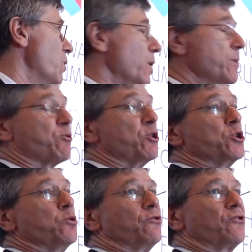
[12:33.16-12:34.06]
We
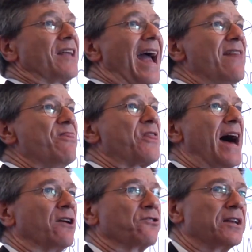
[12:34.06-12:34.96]
produce
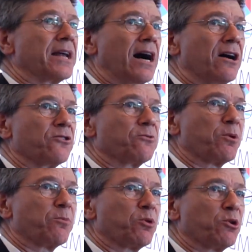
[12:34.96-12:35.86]
$10,000
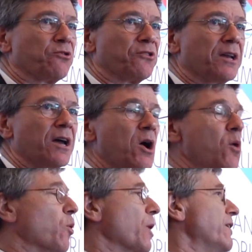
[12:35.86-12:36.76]
per person.
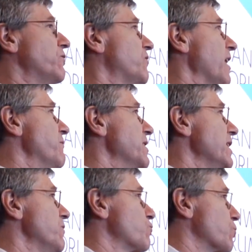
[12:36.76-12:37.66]
We're a
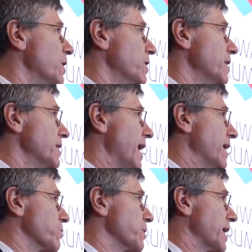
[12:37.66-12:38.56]
$70 trillion
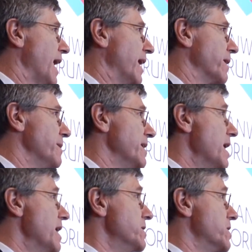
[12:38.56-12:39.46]
economy,
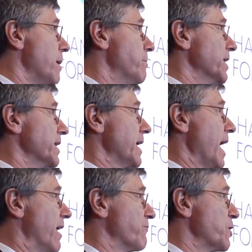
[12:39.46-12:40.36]

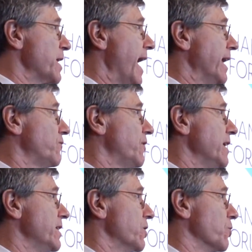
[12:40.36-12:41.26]
doubling every
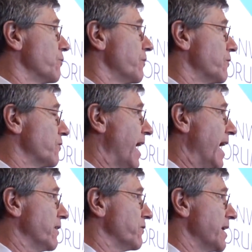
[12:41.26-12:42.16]
18 years in
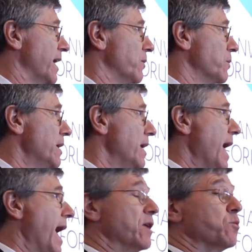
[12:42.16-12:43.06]
size now,
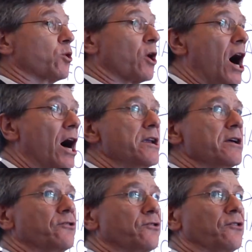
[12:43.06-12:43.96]
and we're
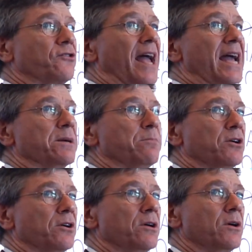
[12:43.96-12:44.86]

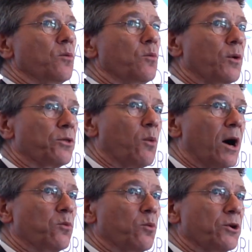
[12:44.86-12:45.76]
unsustainable with
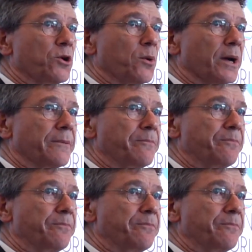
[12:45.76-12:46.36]
what we're doing.